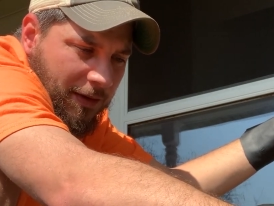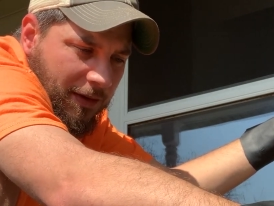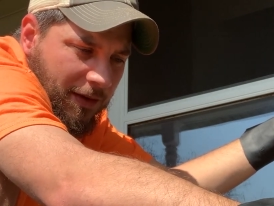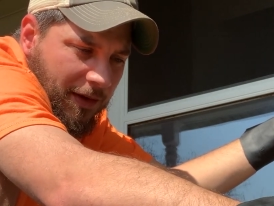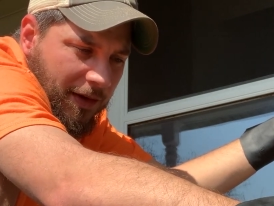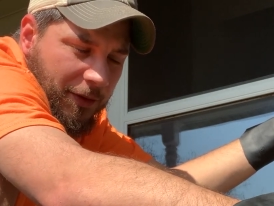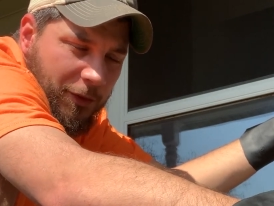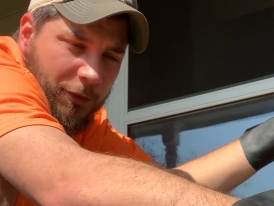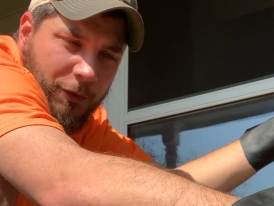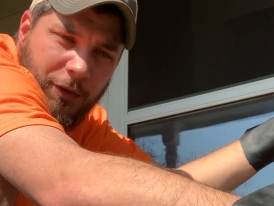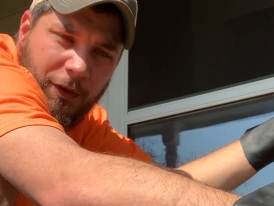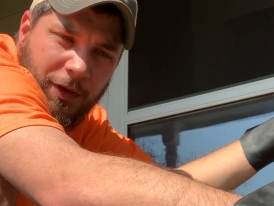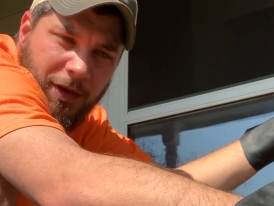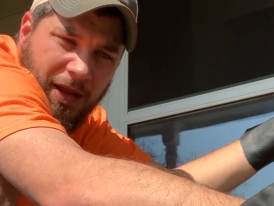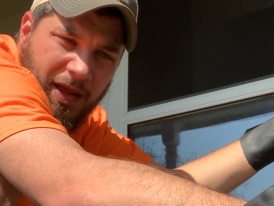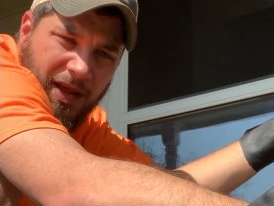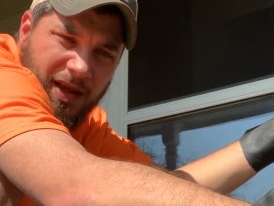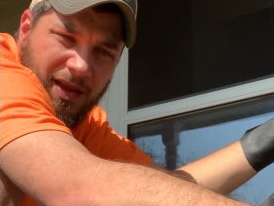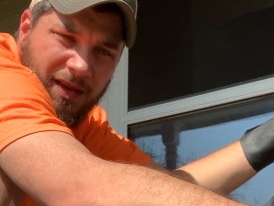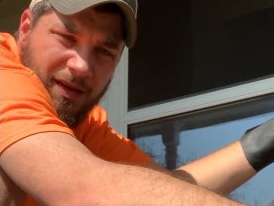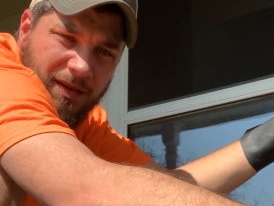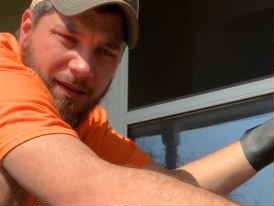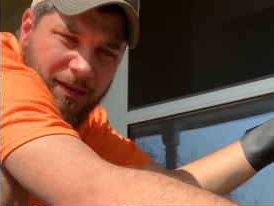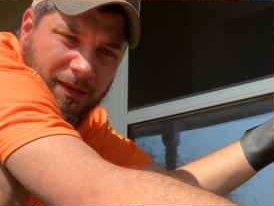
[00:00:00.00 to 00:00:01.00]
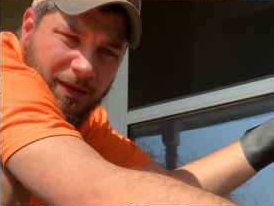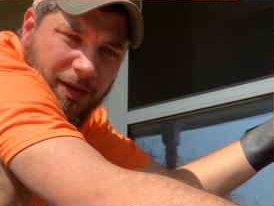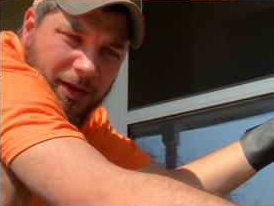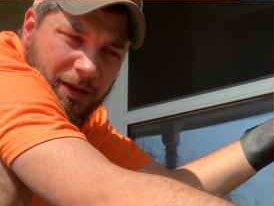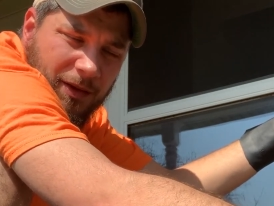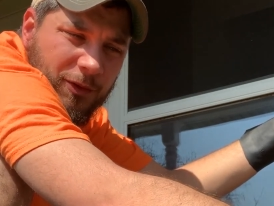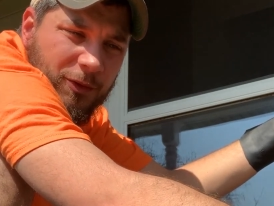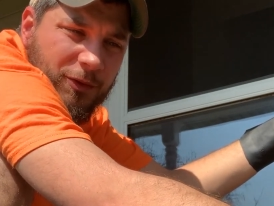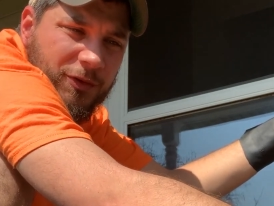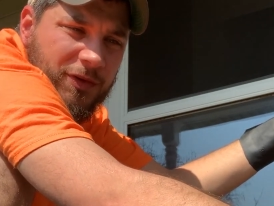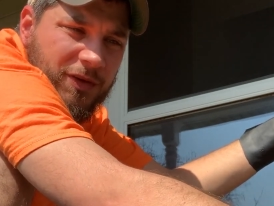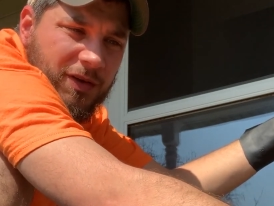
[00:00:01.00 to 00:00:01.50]
Other than that, the
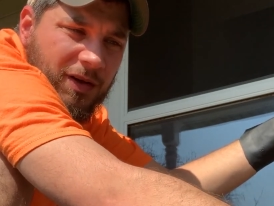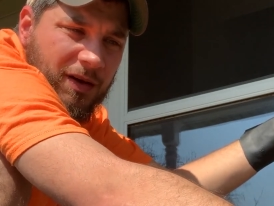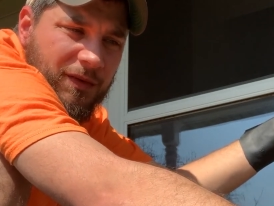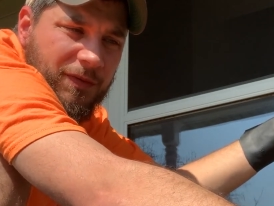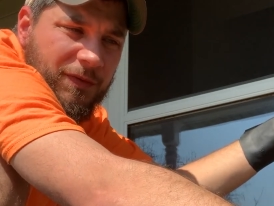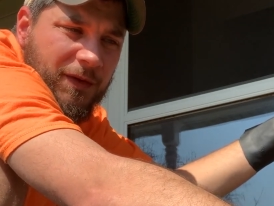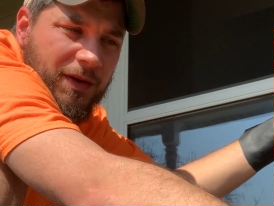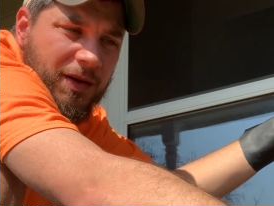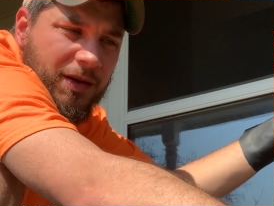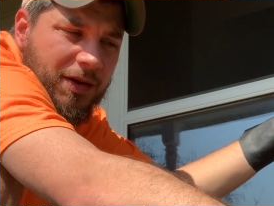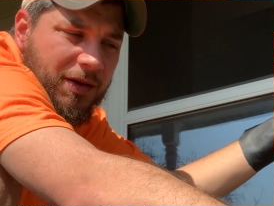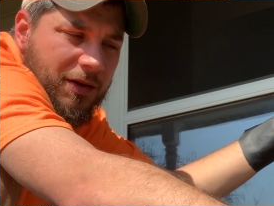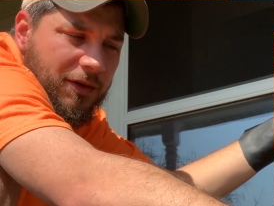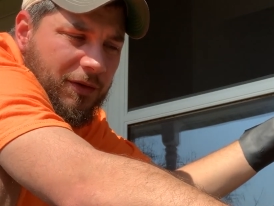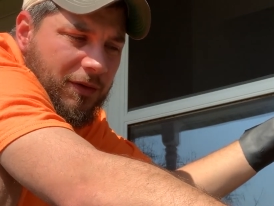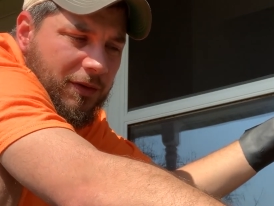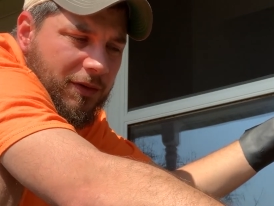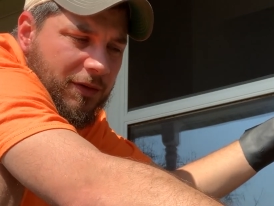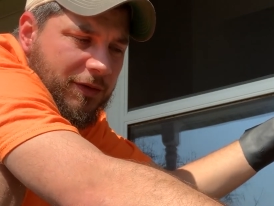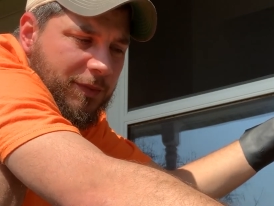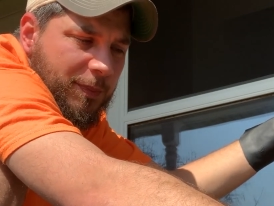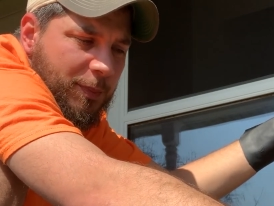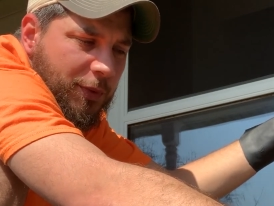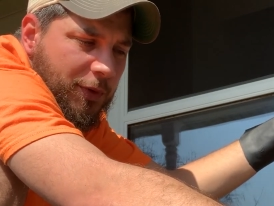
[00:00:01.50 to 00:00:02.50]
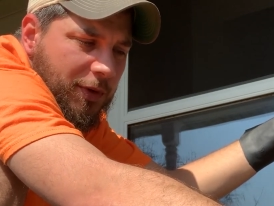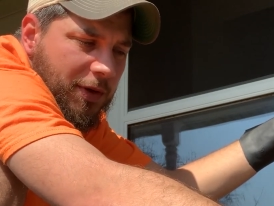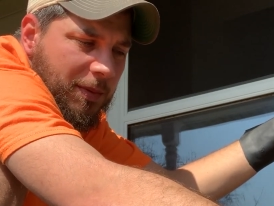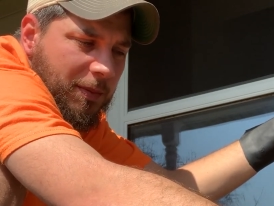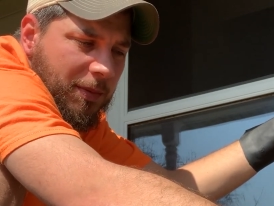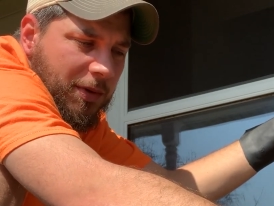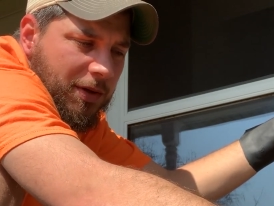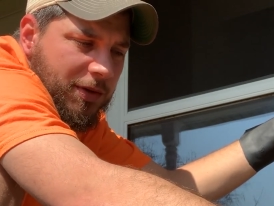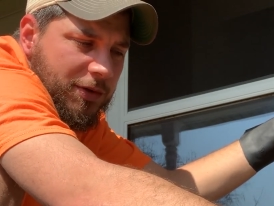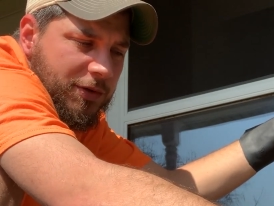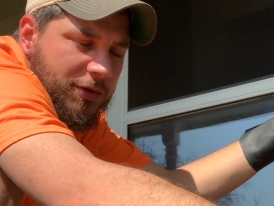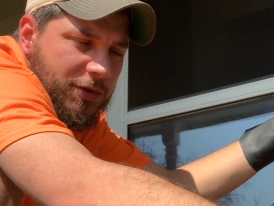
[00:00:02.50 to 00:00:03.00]
other stuff in here is pretty
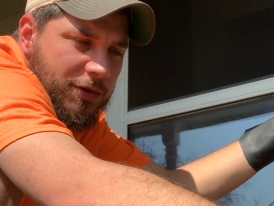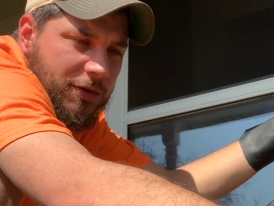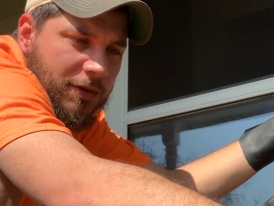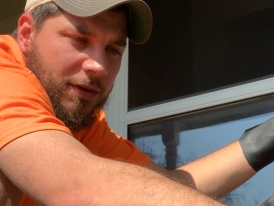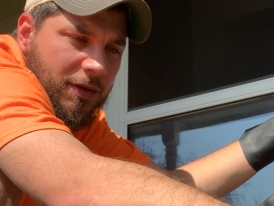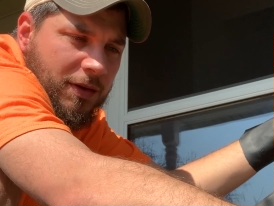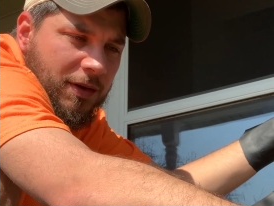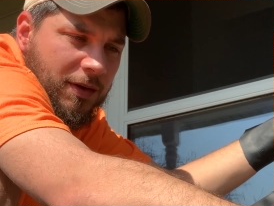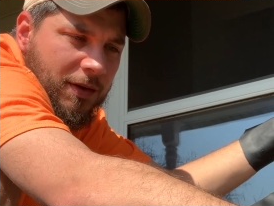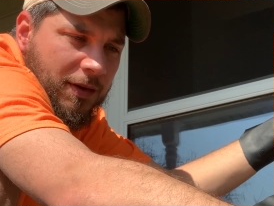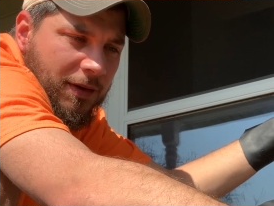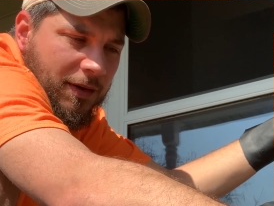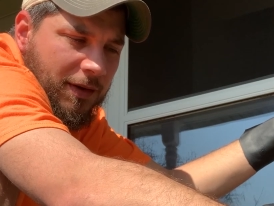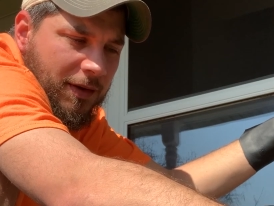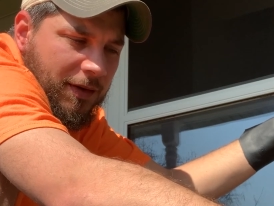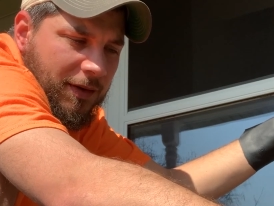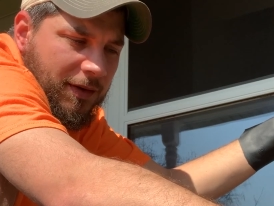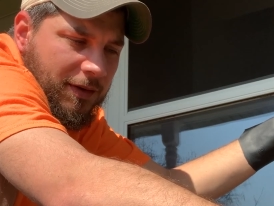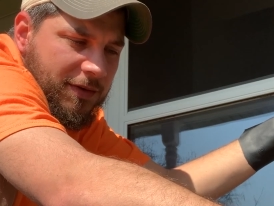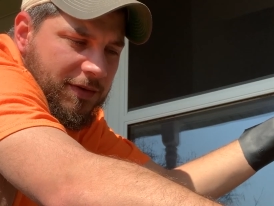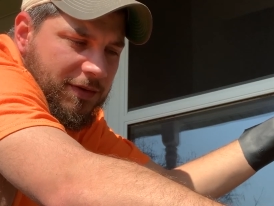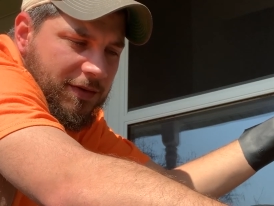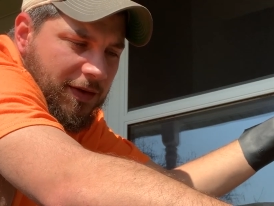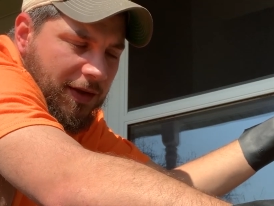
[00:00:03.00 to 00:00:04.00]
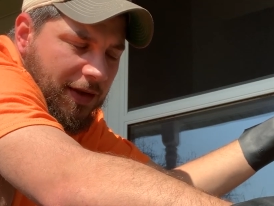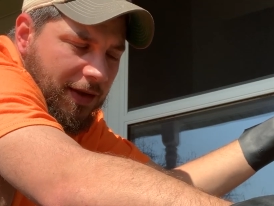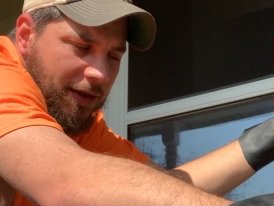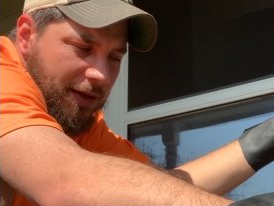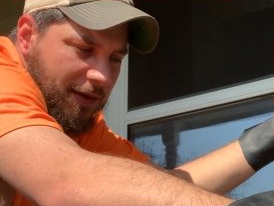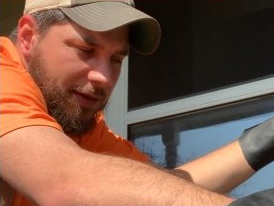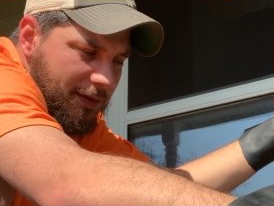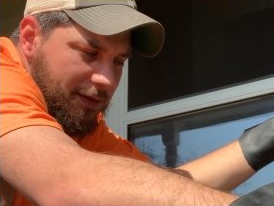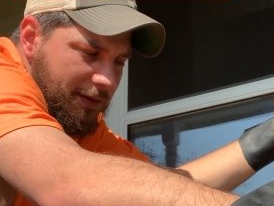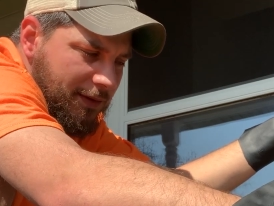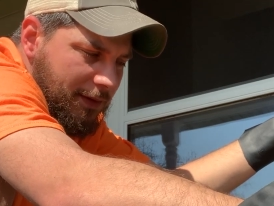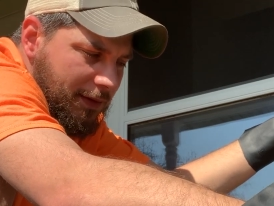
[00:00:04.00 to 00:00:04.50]
much
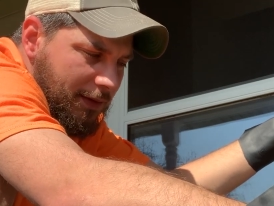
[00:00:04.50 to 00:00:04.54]
scent